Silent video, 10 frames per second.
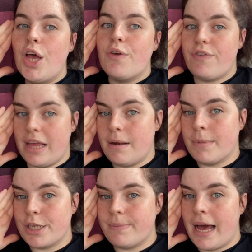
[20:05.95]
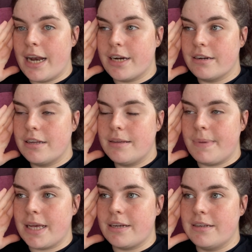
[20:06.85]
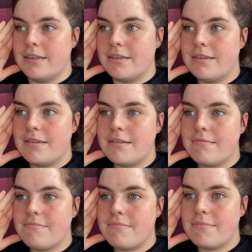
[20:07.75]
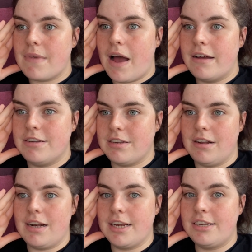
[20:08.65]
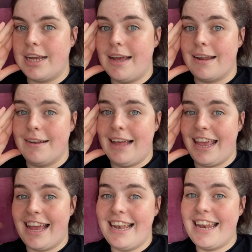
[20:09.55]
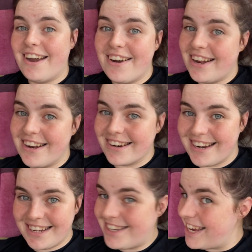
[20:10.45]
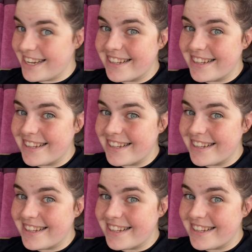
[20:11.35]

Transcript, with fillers: feel much better because I just look like shit. I, I literally look like shit.